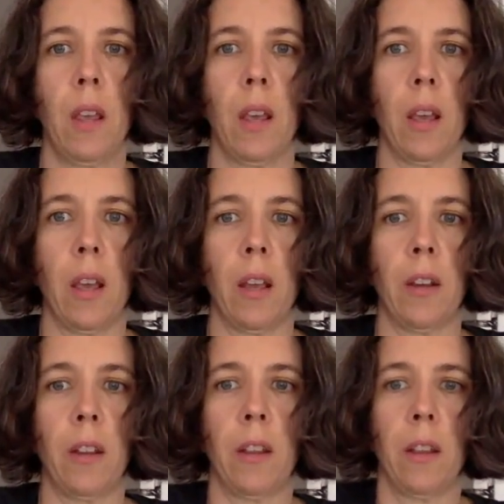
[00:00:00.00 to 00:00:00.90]

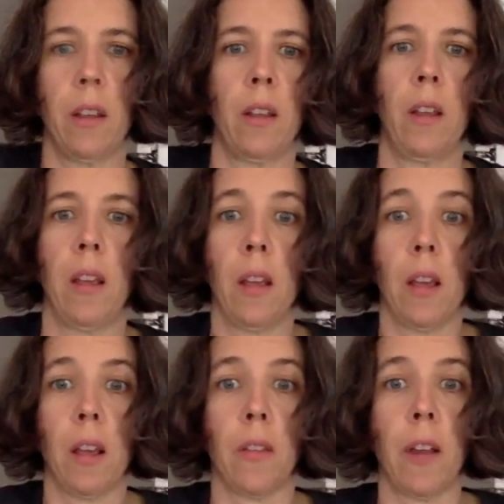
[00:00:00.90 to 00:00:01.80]
And
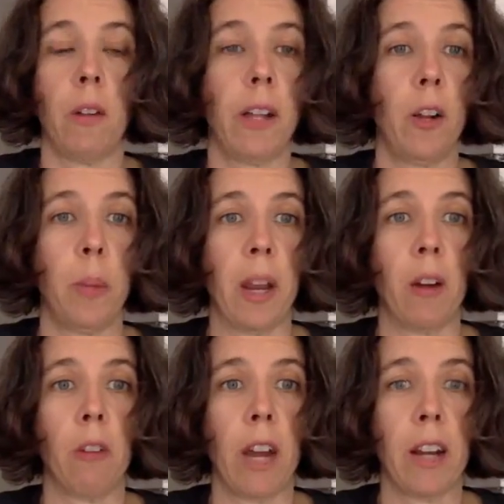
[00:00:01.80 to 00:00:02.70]
that will help
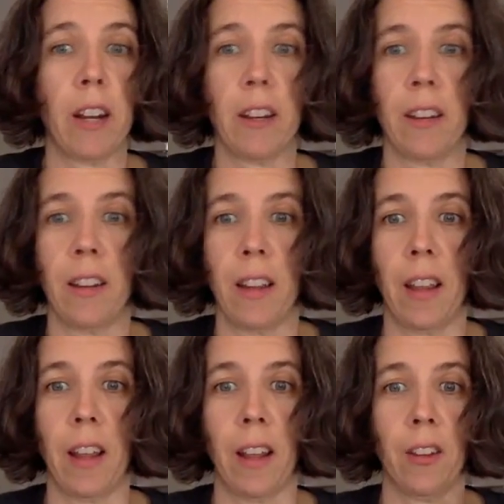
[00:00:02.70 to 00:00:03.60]
aerate it
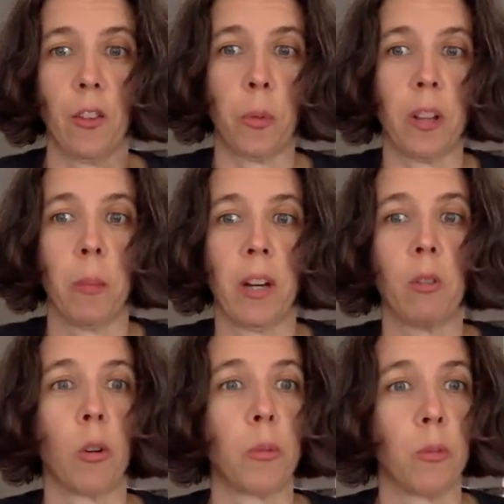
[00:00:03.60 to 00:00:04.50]
and spread the
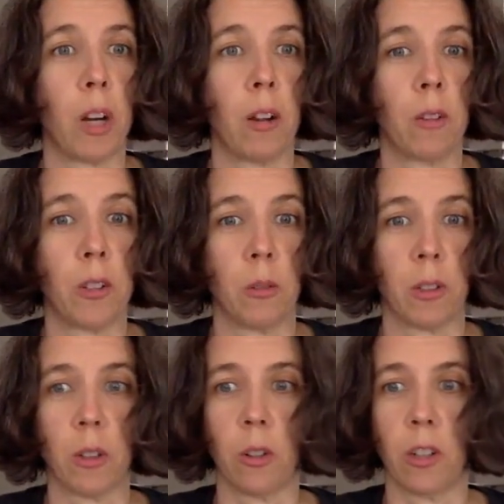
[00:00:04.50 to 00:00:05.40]
microbes around to
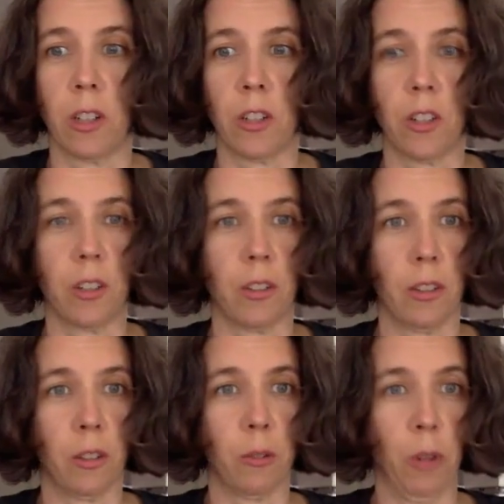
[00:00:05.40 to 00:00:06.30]
encourage
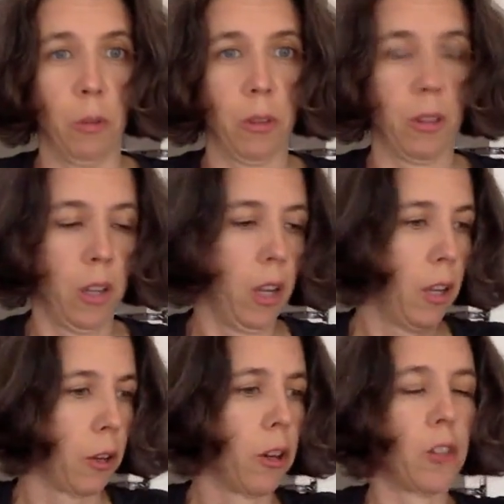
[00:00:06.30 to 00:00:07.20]
their growth.
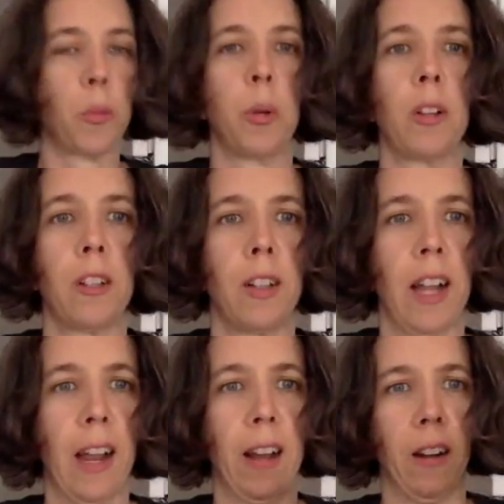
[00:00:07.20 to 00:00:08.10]
You can also put a little
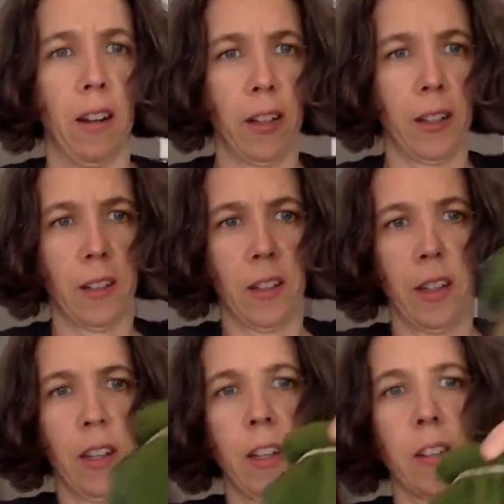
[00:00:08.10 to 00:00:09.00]
hat on it.
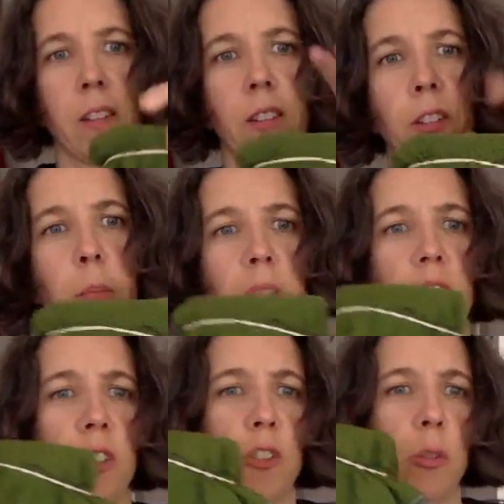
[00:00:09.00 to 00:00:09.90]
This is my
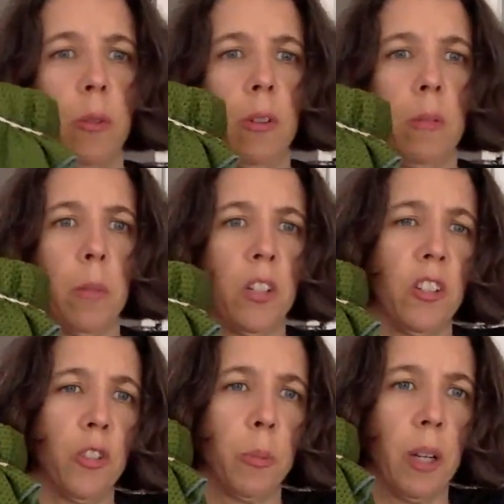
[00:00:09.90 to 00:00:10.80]
ginger
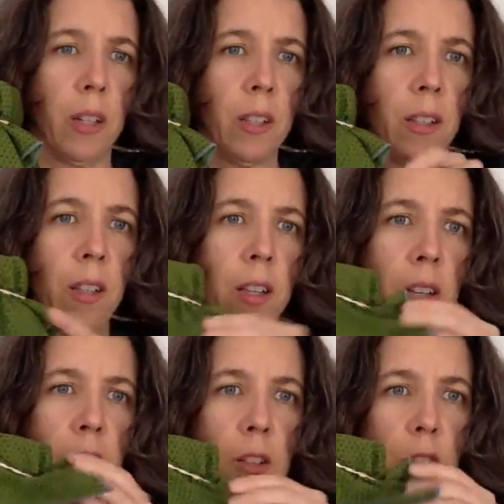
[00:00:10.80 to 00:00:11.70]
bug.
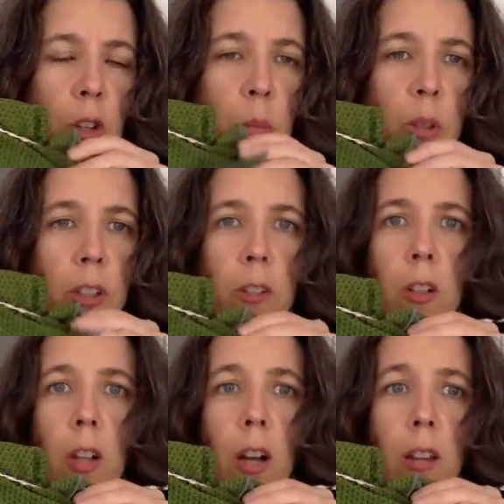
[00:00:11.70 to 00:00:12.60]
So you can put a little
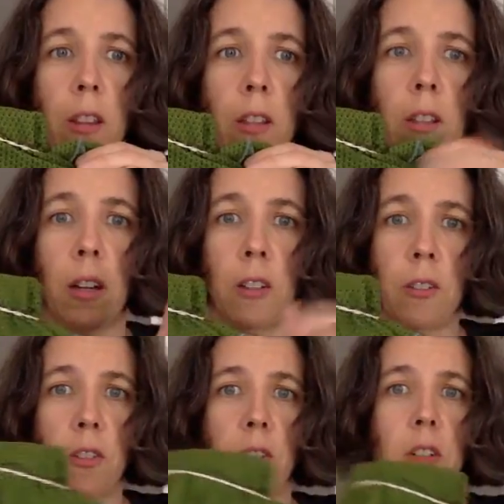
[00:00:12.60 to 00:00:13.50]
cloth on
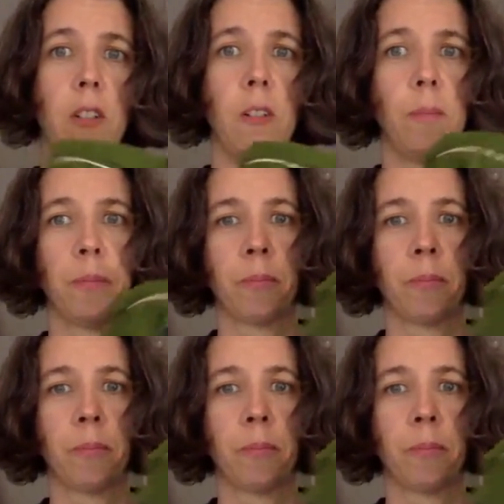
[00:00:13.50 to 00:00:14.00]
your starter.